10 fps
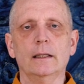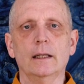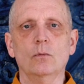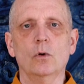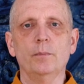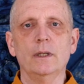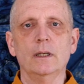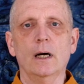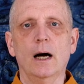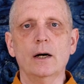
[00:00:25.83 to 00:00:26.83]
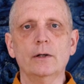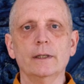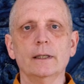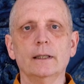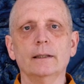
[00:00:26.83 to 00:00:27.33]
They won't be the
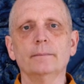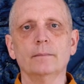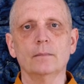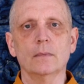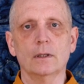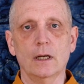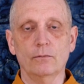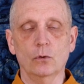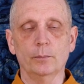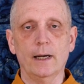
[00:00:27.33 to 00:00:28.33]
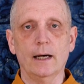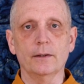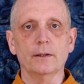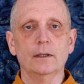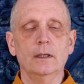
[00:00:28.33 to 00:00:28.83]
Arya Eightfold
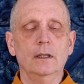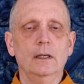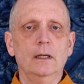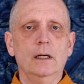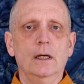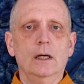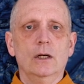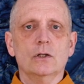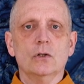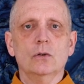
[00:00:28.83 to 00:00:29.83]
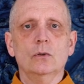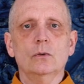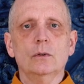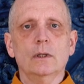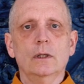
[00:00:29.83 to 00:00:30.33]
Path.
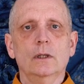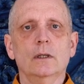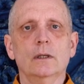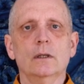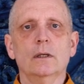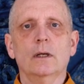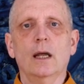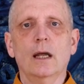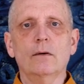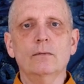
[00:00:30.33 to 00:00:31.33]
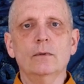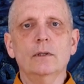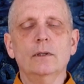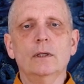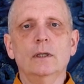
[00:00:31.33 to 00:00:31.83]
So
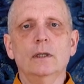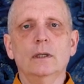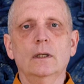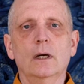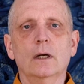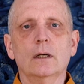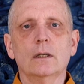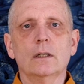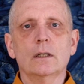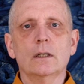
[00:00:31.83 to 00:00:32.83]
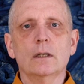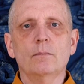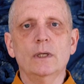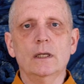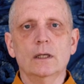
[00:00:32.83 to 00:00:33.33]
everything
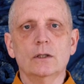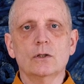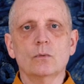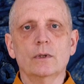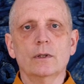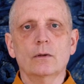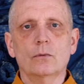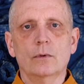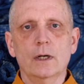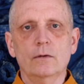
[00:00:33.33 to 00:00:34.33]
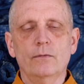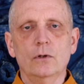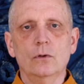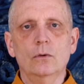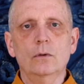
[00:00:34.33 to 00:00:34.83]
begins with right
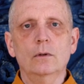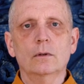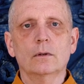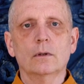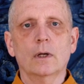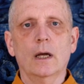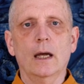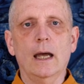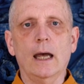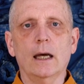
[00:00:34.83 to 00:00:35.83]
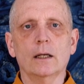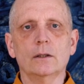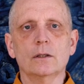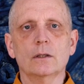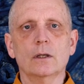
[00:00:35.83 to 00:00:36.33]
view,
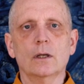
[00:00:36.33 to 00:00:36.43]
and